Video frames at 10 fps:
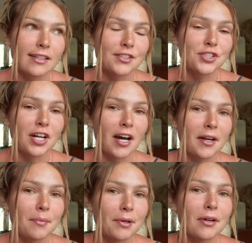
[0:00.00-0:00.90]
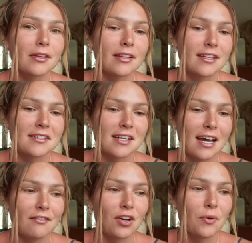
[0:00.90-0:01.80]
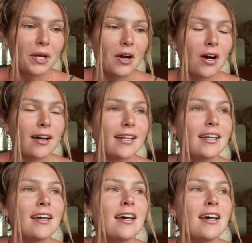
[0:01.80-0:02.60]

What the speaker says: get you caught up on all the things I have going on.